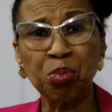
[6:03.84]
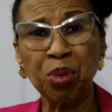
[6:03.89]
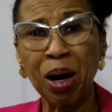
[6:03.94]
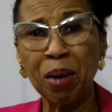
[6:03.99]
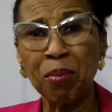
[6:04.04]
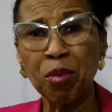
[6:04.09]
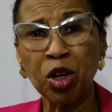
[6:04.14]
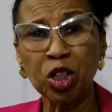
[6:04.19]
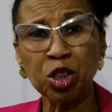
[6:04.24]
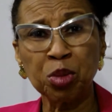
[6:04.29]

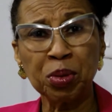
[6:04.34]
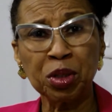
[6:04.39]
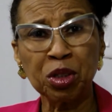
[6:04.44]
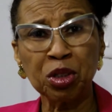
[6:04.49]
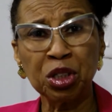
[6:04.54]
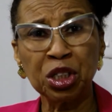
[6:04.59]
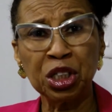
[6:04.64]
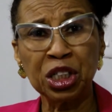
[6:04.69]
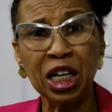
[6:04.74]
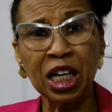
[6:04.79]
hospital
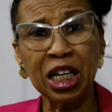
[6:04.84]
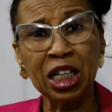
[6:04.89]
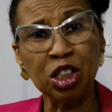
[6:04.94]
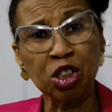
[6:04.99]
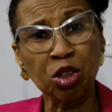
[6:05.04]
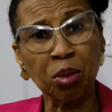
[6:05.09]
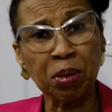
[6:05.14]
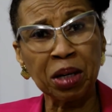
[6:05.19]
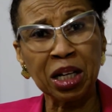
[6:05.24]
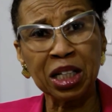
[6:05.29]
stay in
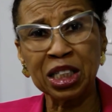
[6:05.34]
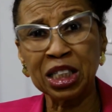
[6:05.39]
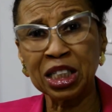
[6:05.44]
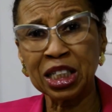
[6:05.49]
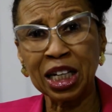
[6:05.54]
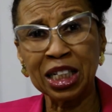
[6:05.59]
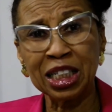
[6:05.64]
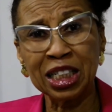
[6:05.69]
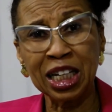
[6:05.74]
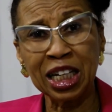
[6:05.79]
some cases
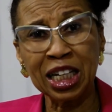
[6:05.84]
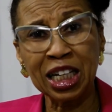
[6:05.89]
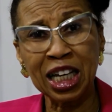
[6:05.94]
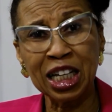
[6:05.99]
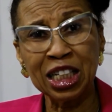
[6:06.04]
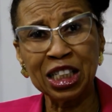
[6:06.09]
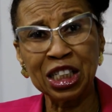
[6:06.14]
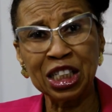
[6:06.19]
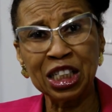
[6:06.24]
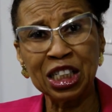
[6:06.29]
are day
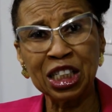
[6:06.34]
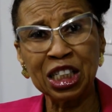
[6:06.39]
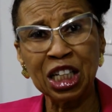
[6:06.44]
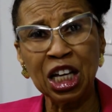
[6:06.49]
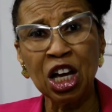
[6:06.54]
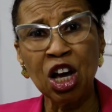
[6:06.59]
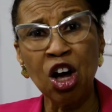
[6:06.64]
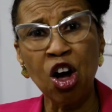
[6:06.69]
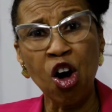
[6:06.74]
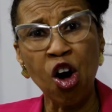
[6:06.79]
cases,
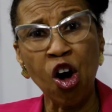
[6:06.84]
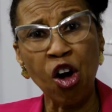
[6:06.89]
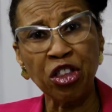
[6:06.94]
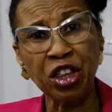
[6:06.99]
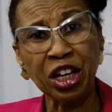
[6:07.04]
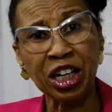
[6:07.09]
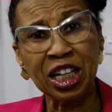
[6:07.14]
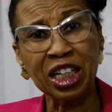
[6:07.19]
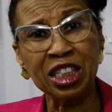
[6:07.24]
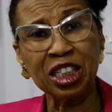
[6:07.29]

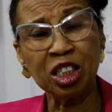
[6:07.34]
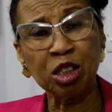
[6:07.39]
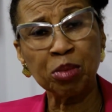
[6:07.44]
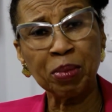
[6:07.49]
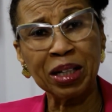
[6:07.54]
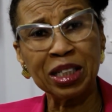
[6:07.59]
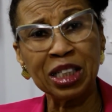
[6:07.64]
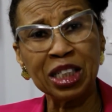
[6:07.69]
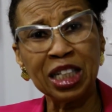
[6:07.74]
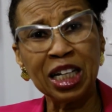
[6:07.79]
other cases
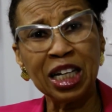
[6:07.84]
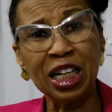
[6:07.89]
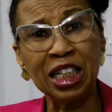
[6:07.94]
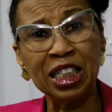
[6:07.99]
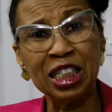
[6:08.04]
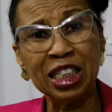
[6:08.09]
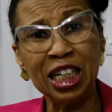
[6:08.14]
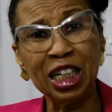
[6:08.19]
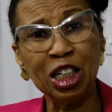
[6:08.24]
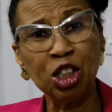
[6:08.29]
might stay a
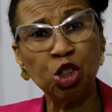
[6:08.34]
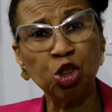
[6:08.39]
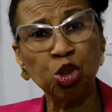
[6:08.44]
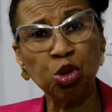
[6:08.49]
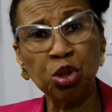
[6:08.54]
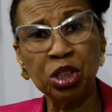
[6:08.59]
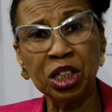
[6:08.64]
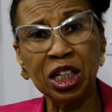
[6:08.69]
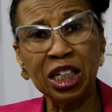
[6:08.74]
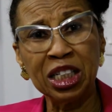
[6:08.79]
day, 2
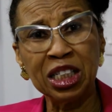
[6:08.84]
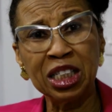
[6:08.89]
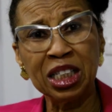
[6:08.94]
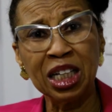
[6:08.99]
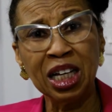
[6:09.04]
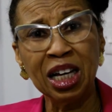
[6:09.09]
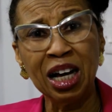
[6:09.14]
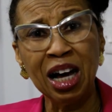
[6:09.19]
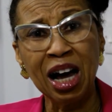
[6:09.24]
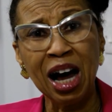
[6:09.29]
days,
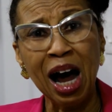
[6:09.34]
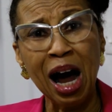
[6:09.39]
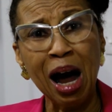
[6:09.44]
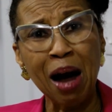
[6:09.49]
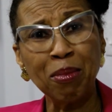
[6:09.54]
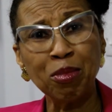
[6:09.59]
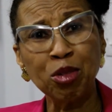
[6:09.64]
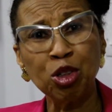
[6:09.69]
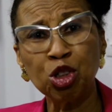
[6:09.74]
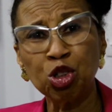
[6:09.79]

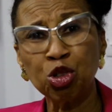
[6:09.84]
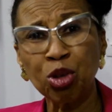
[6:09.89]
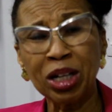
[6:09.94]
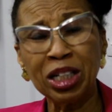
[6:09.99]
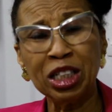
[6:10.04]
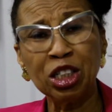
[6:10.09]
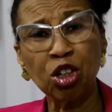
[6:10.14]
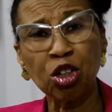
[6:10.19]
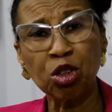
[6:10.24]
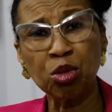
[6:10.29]

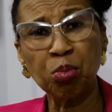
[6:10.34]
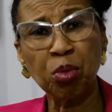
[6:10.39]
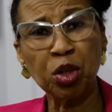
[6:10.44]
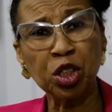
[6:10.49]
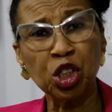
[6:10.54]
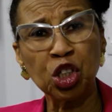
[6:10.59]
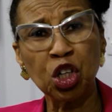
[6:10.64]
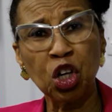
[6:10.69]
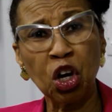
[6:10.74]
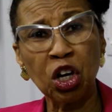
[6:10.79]
usually not
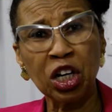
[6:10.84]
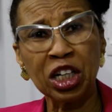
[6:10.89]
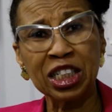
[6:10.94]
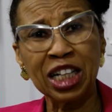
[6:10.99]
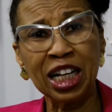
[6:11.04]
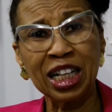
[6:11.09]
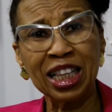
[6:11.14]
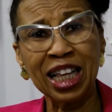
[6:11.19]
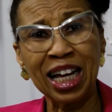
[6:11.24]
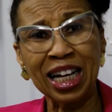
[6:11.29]
much longer
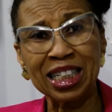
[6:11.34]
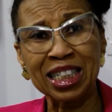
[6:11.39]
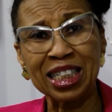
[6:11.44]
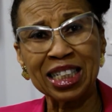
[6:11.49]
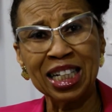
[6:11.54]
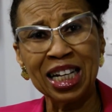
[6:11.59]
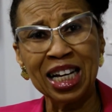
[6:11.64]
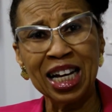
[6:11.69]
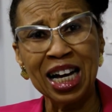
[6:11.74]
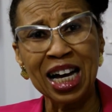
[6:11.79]
than that.
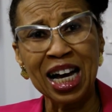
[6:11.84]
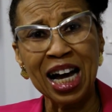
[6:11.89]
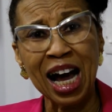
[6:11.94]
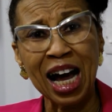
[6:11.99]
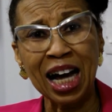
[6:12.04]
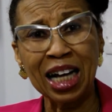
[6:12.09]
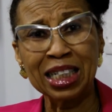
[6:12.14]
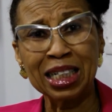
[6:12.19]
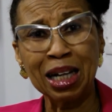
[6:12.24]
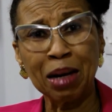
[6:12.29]

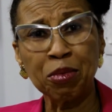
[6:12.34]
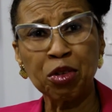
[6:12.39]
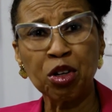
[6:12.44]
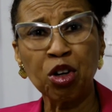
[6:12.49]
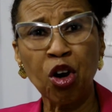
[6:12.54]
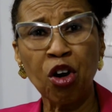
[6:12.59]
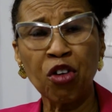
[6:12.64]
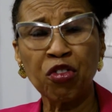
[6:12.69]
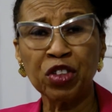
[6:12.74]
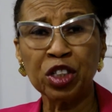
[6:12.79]
And
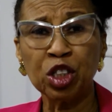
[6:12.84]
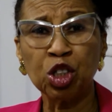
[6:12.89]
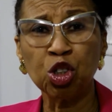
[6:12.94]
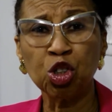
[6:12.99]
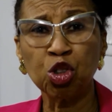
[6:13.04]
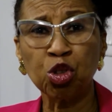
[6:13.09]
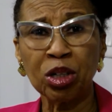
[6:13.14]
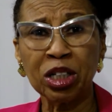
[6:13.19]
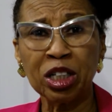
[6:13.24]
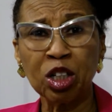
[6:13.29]
recovery is
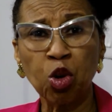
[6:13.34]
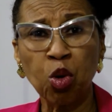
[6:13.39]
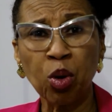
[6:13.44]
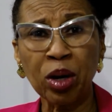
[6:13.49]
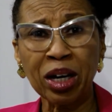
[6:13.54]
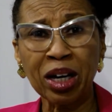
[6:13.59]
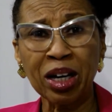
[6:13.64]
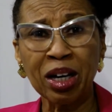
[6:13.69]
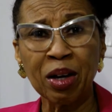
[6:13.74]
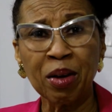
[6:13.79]
usually
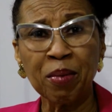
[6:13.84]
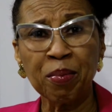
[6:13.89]
quick.